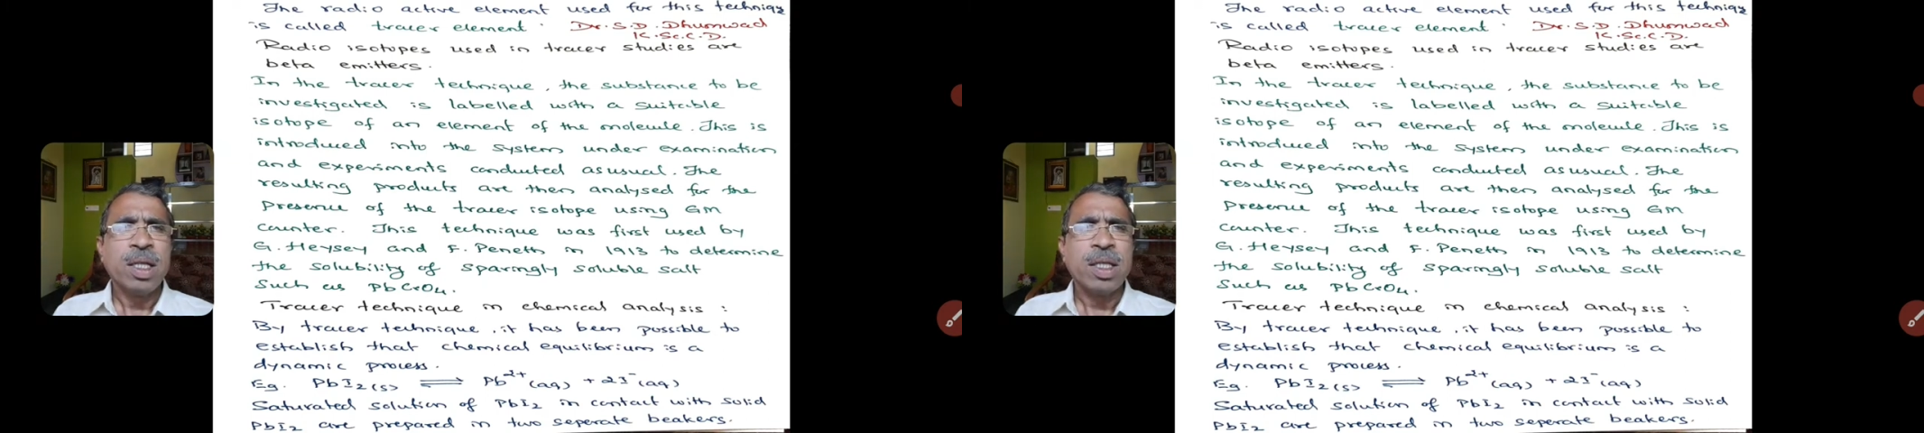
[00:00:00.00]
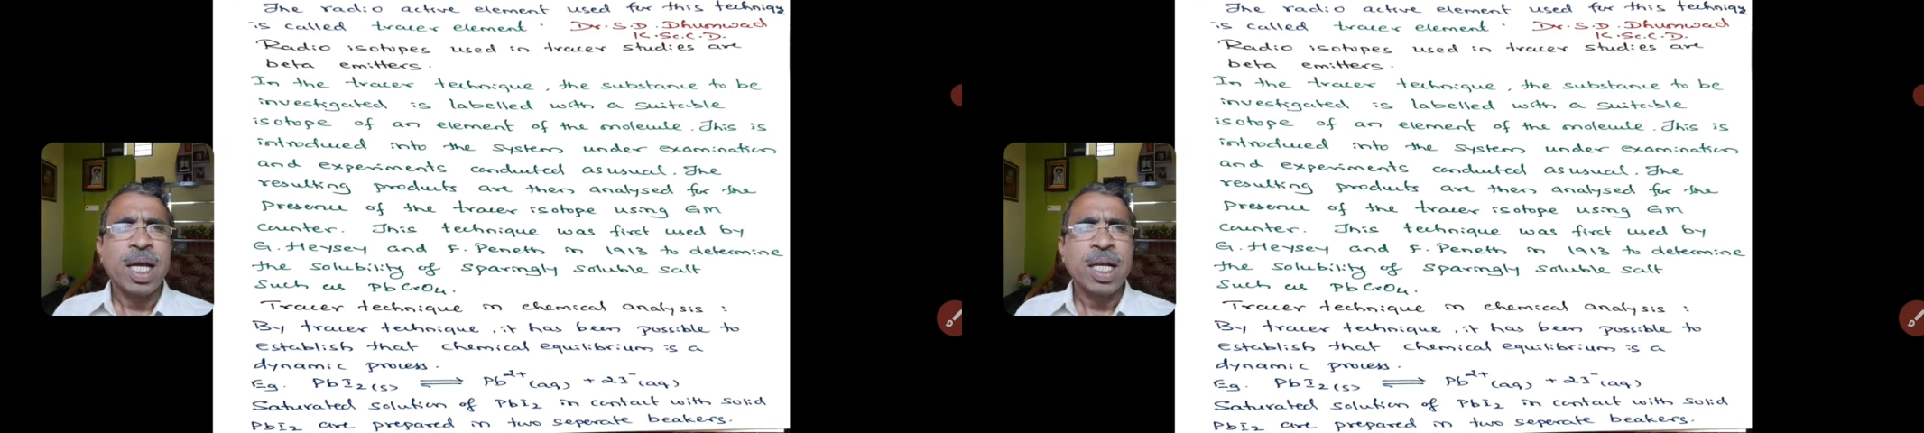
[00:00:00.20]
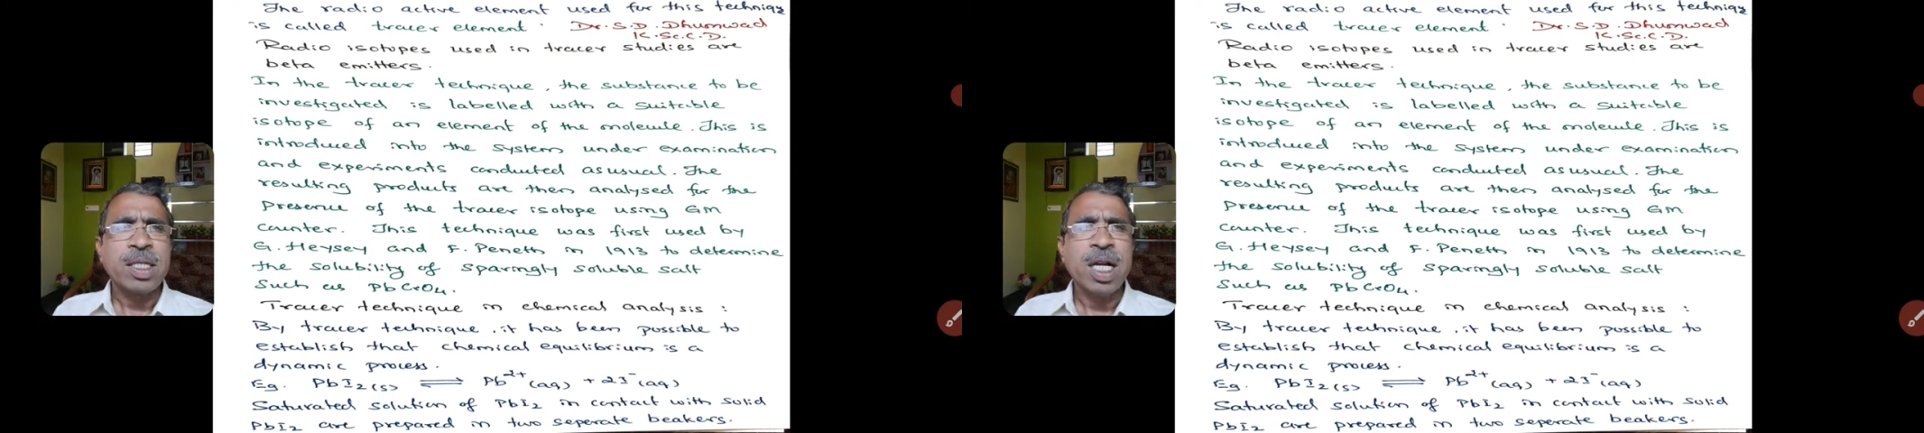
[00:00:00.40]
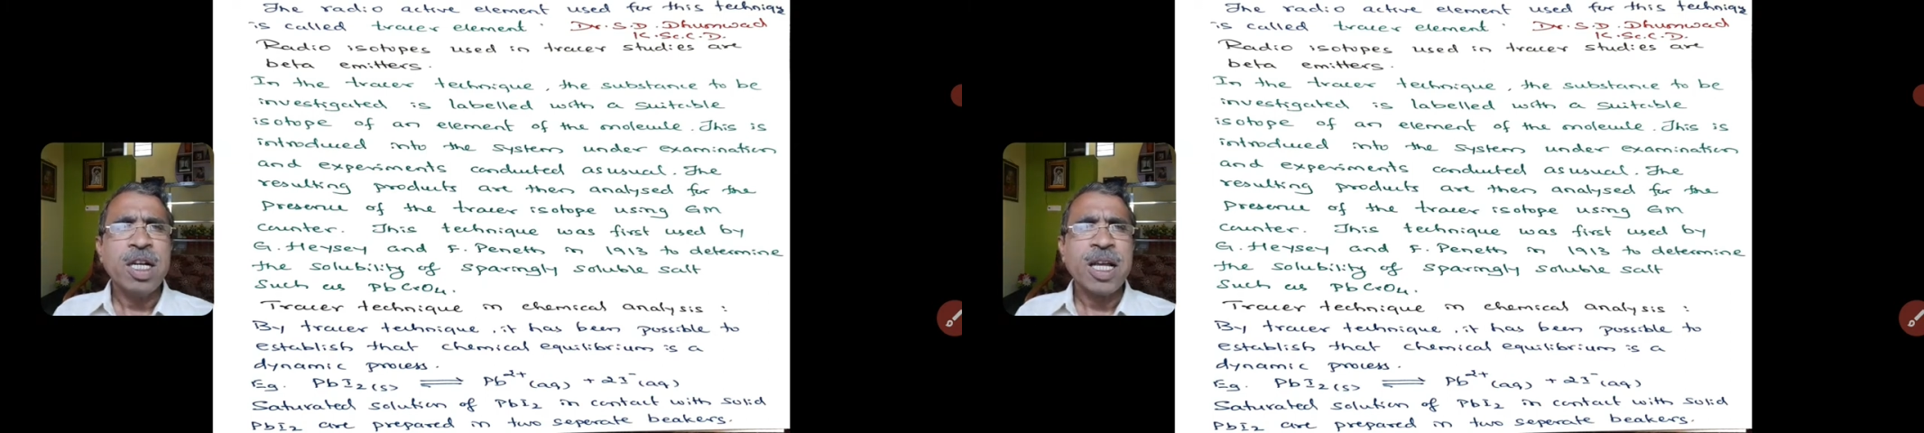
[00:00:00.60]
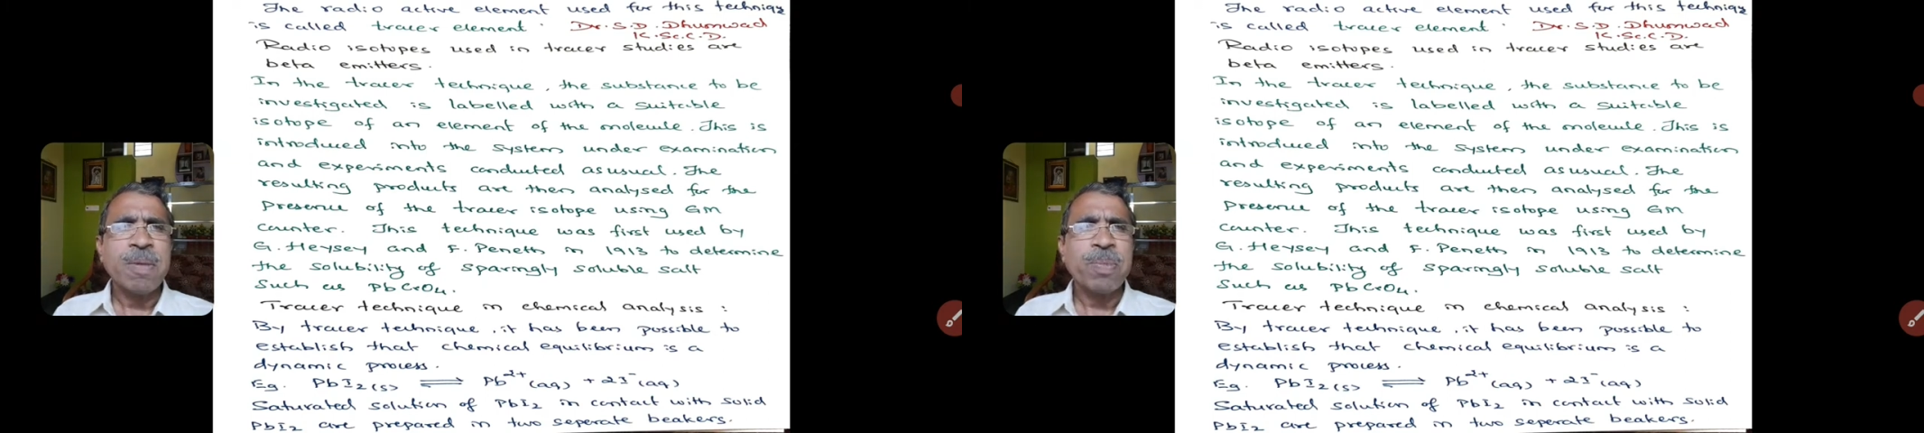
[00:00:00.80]
The
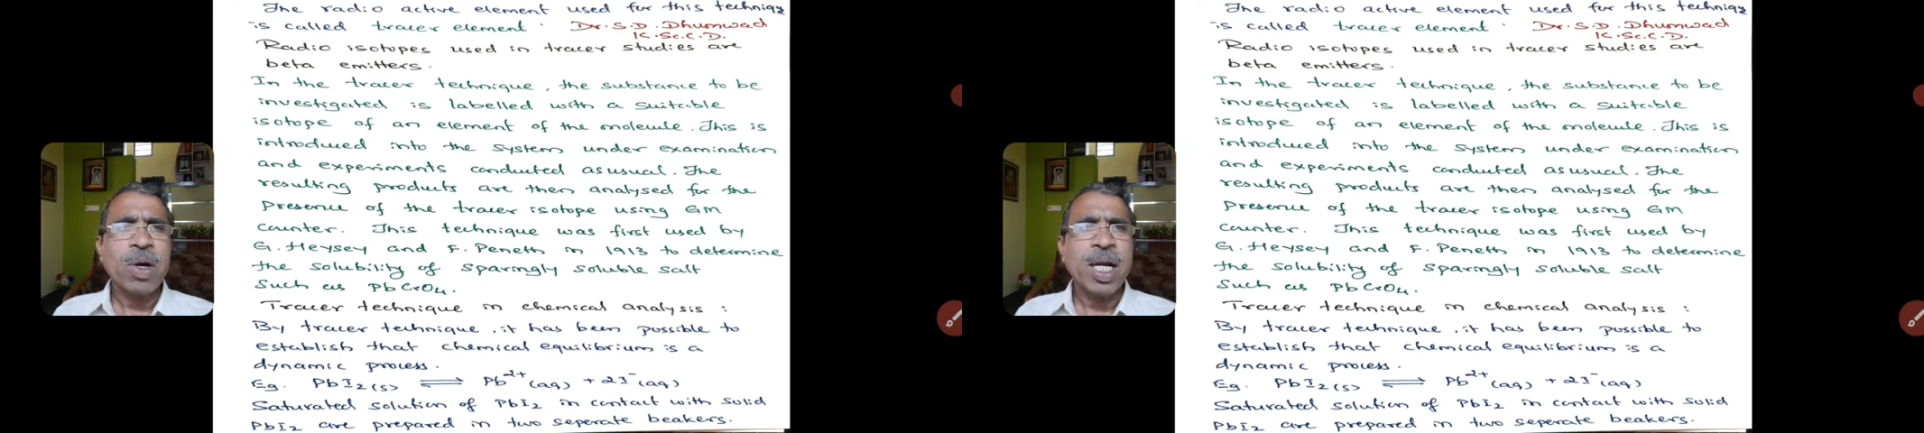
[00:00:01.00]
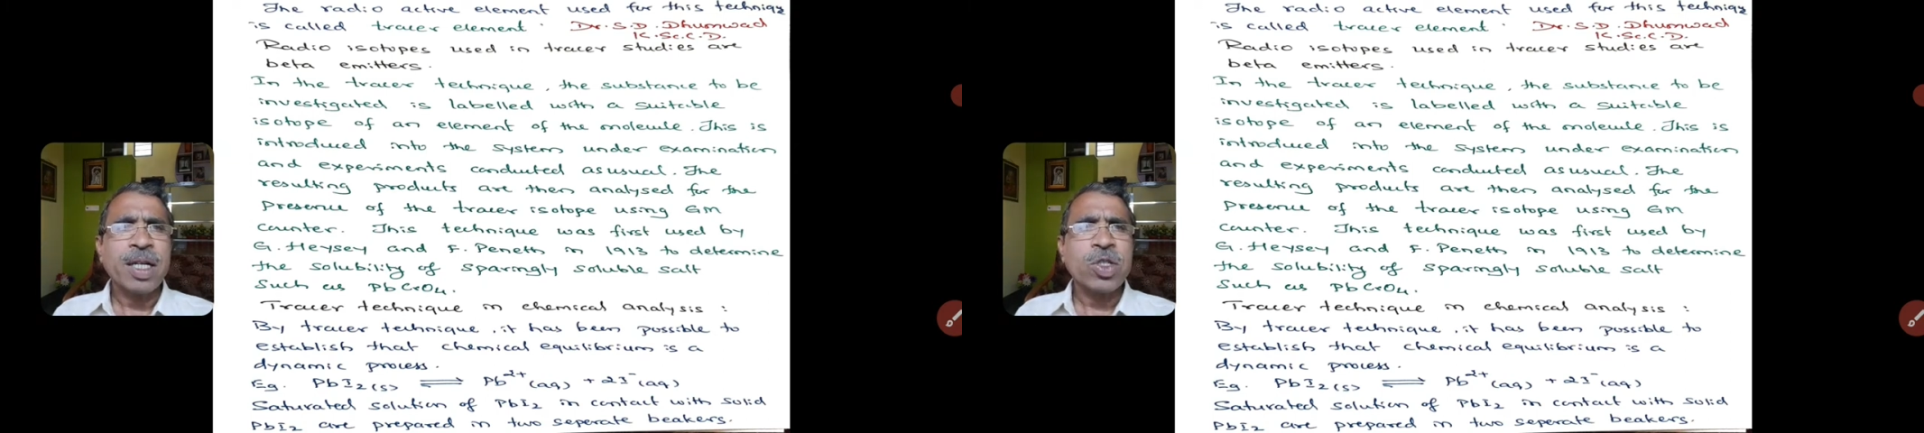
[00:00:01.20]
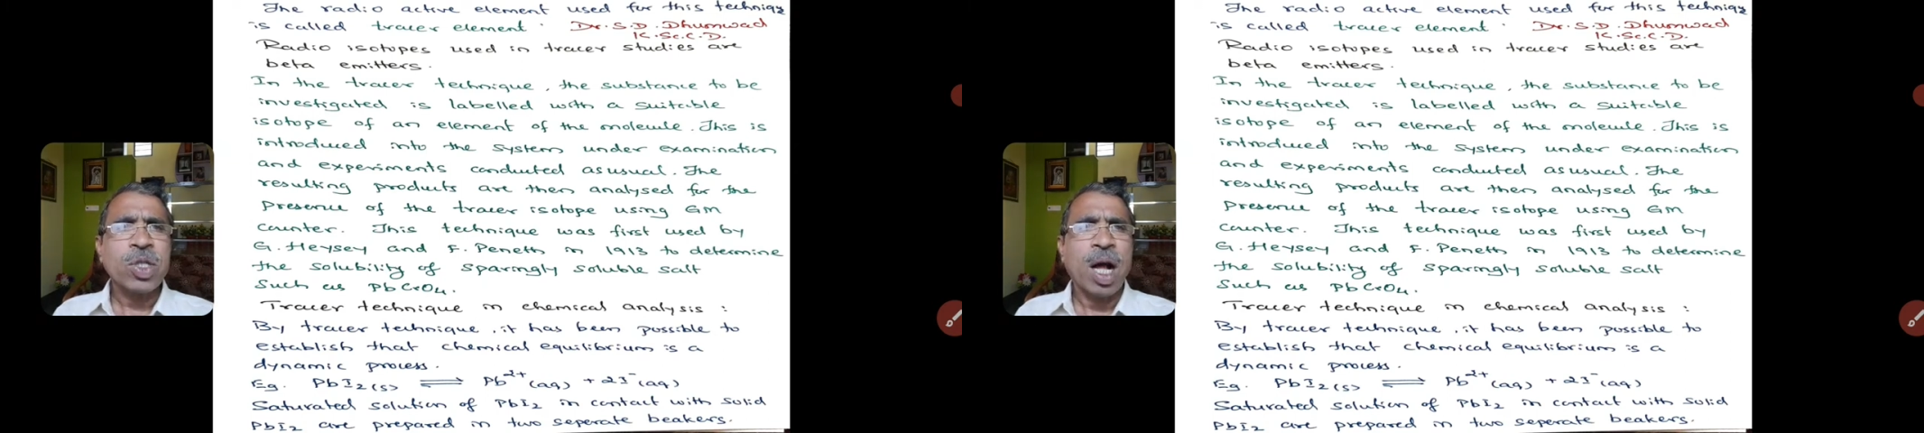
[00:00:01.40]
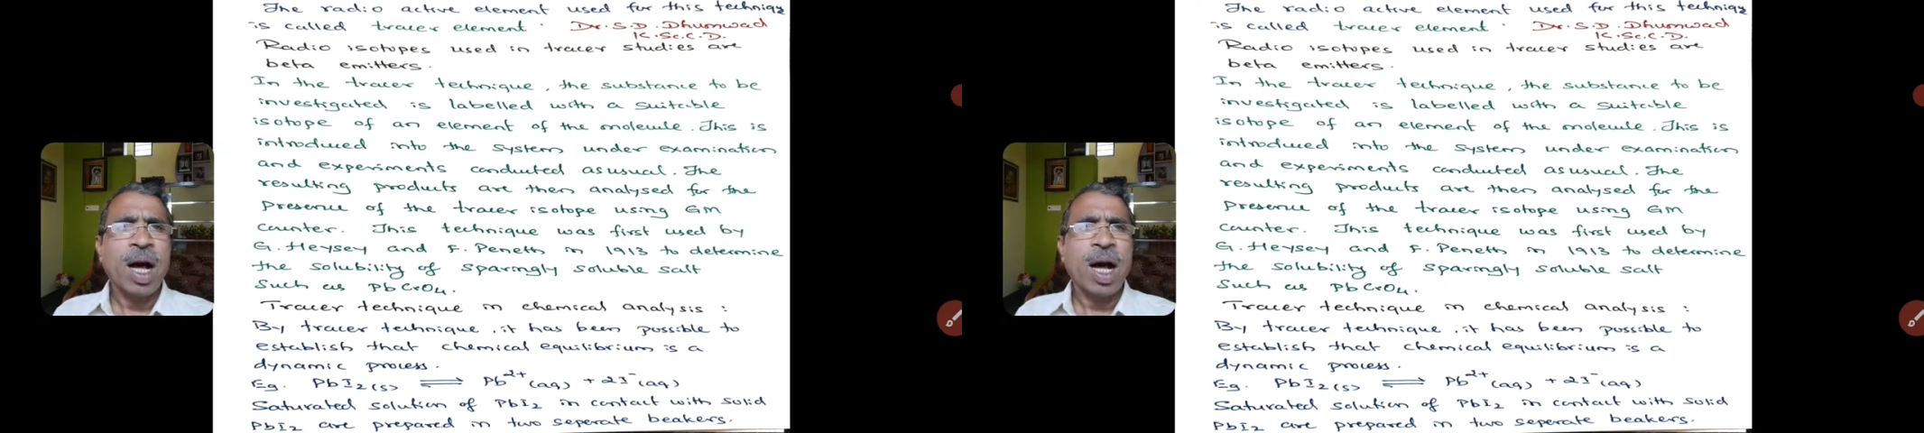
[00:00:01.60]
resulting products